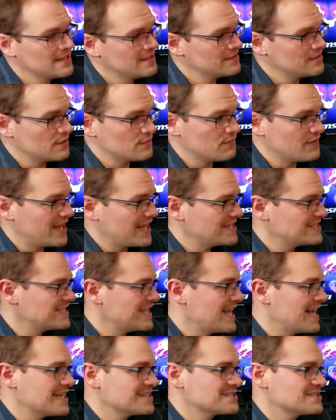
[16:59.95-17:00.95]
They're
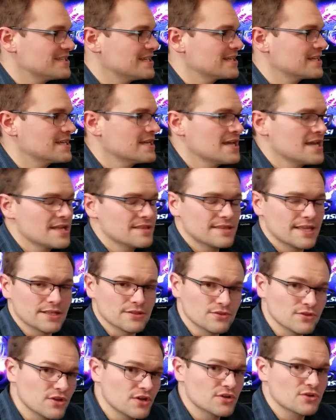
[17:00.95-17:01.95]
fantastic. They
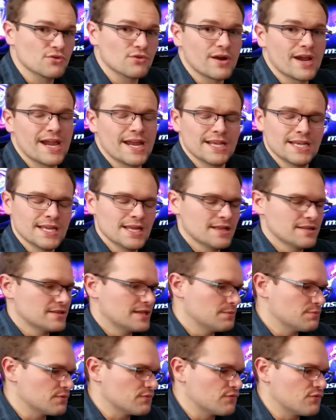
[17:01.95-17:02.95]
look great.
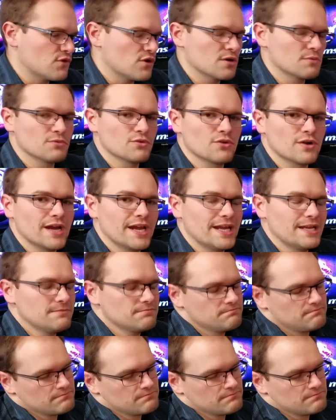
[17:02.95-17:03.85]
They perform great.